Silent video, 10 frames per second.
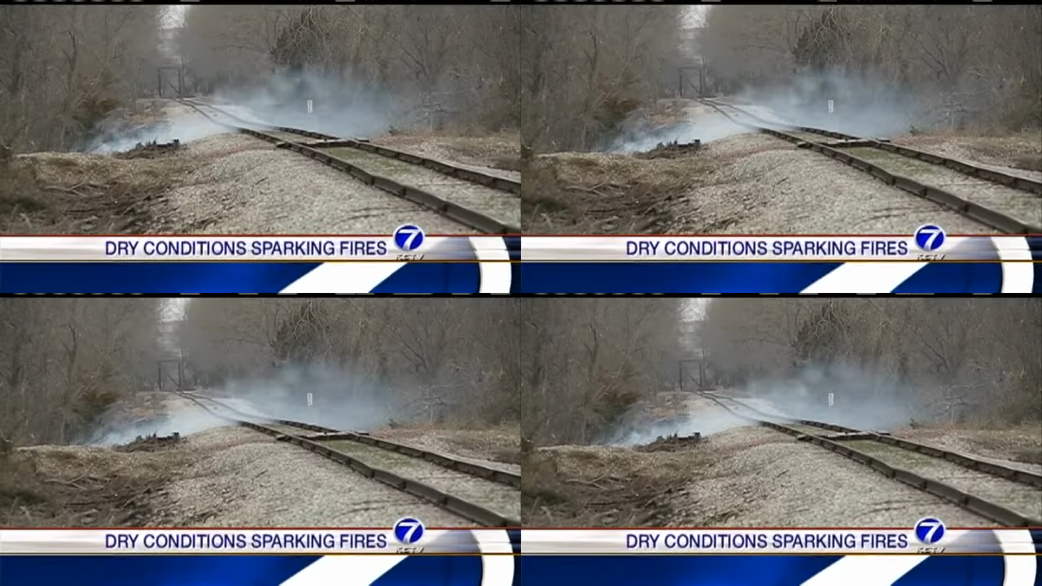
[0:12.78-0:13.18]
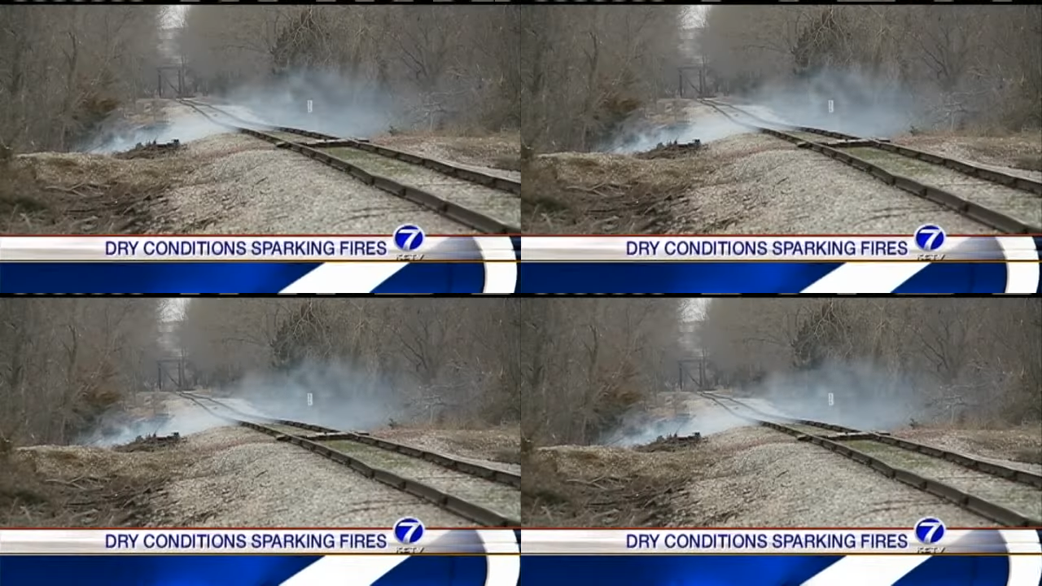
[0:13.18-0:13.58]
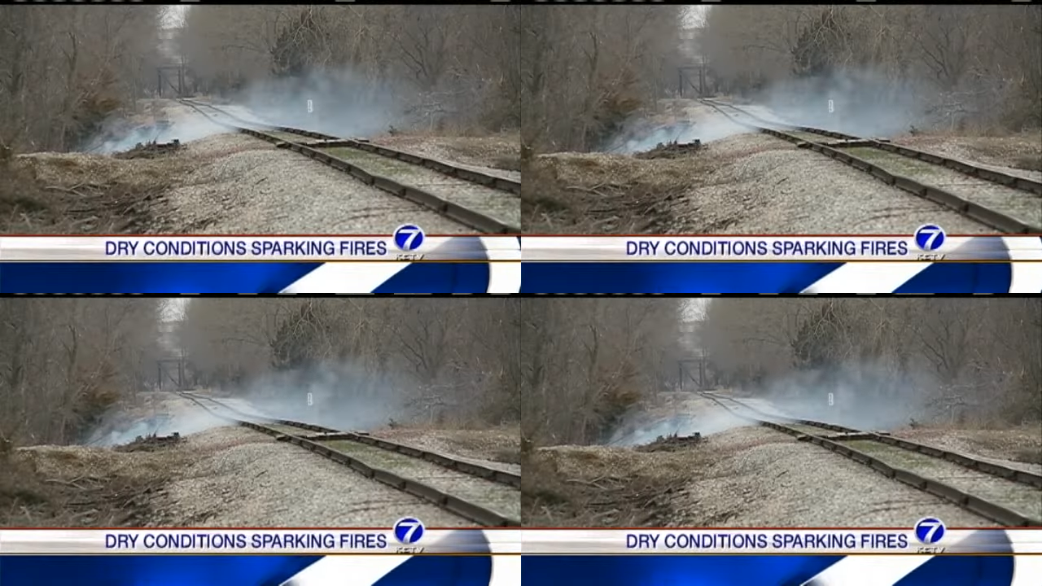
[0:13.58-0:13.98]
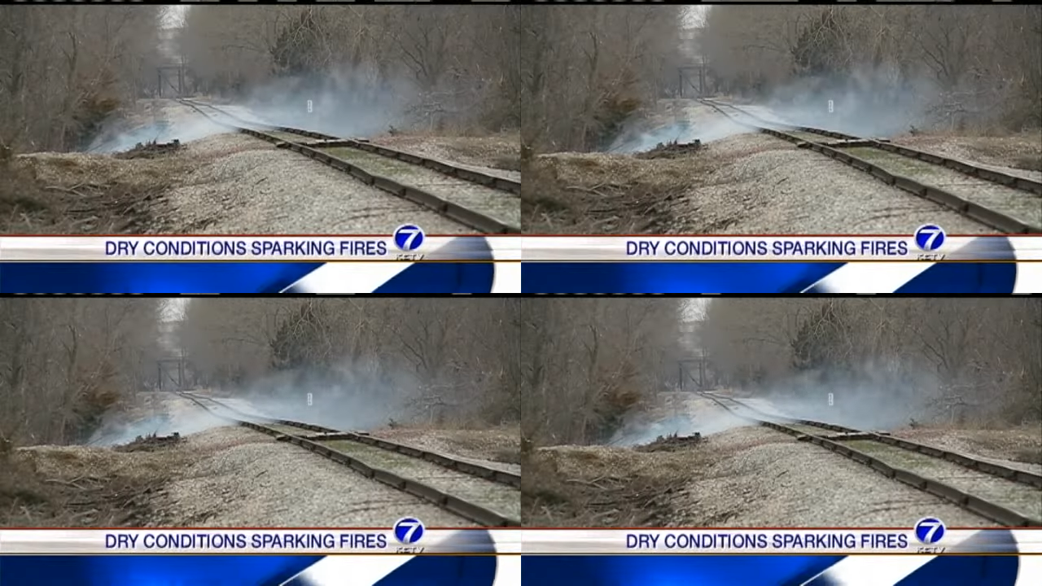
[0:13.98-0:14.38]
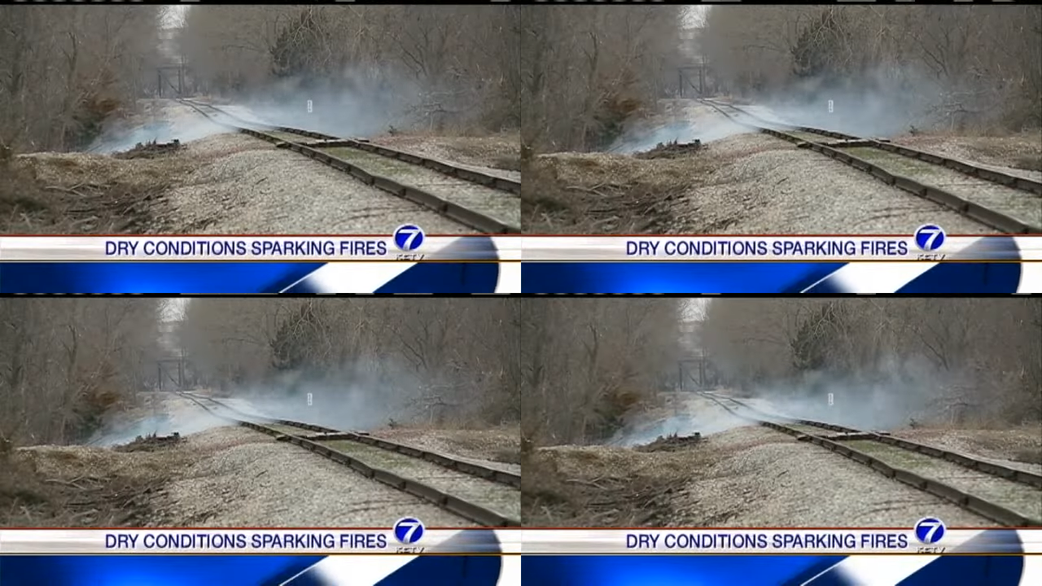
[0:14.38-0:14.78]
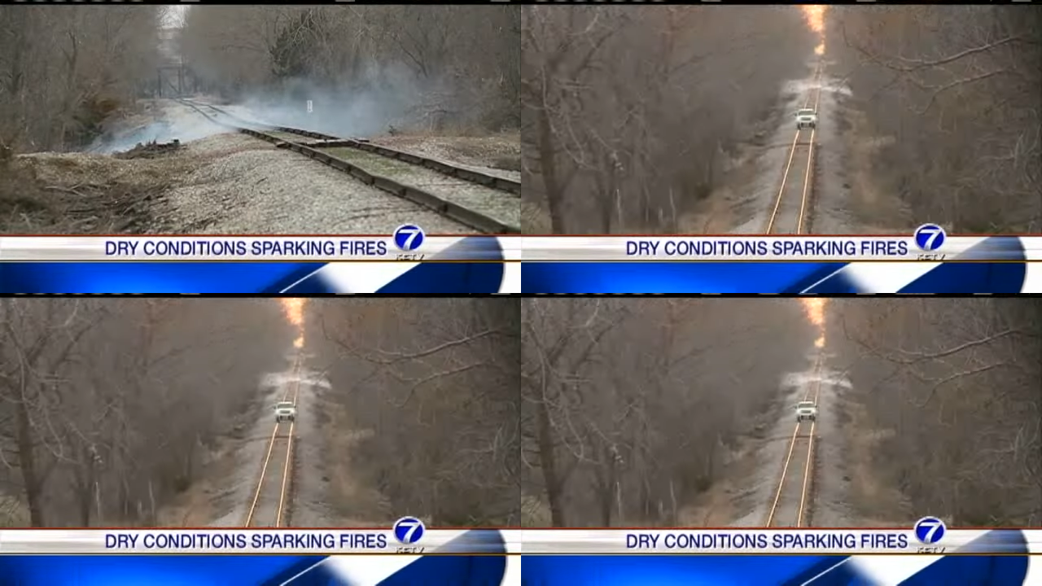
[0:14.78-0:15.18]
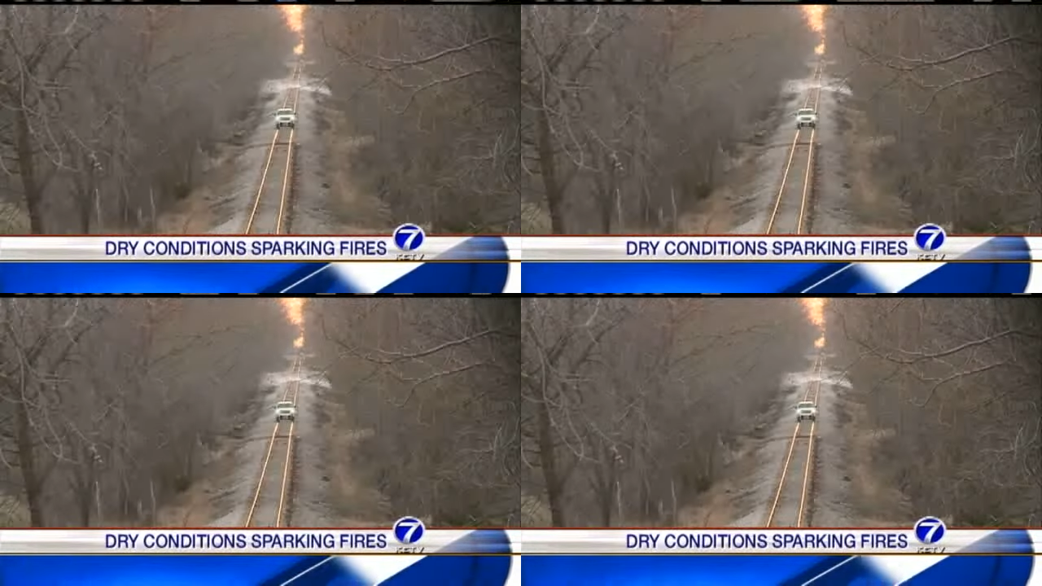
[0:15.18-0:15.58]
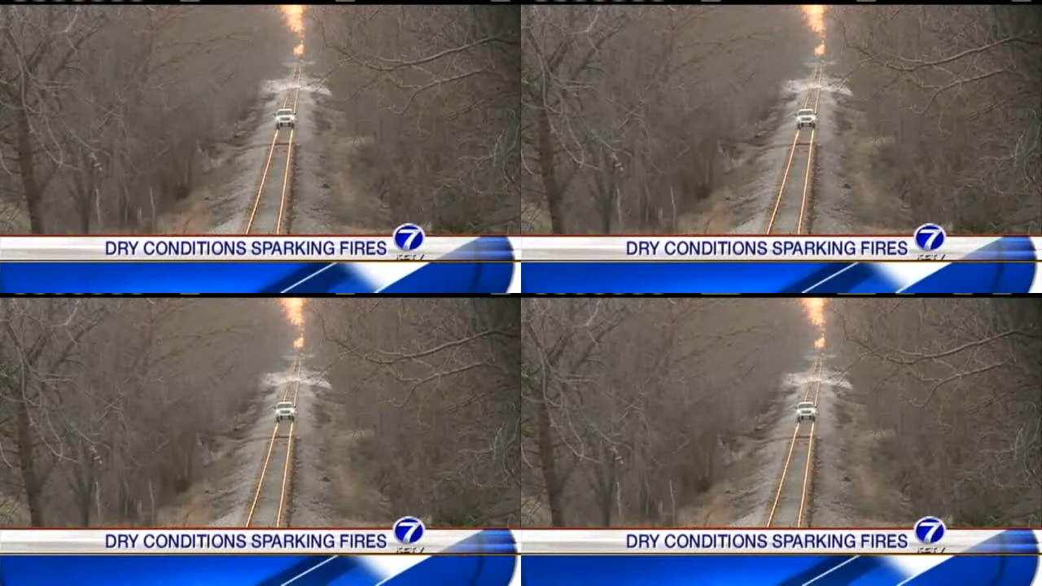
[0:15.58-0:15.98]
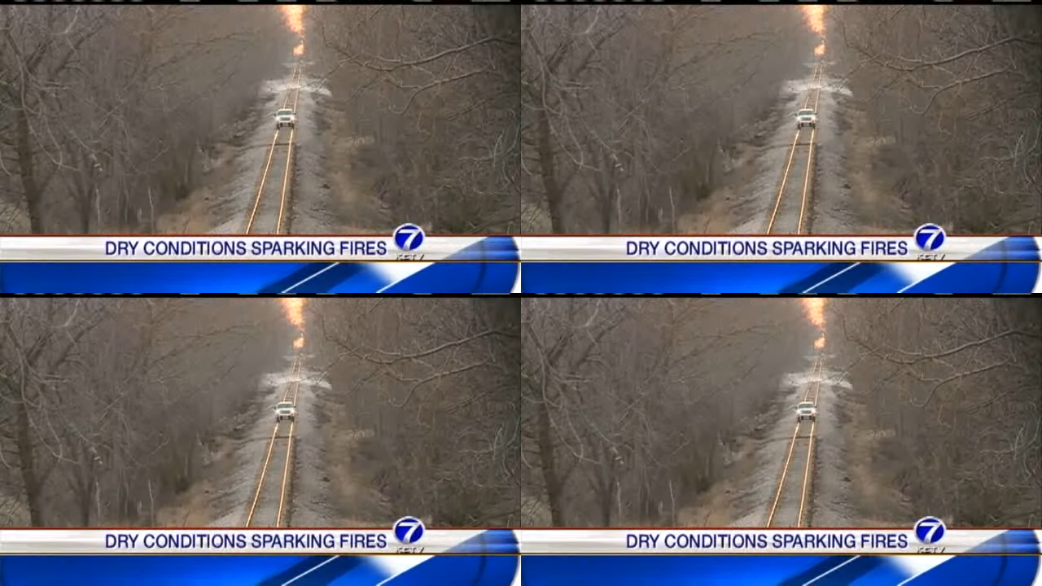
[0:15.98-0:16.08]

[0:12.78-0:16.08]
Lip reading: (no speaker visible)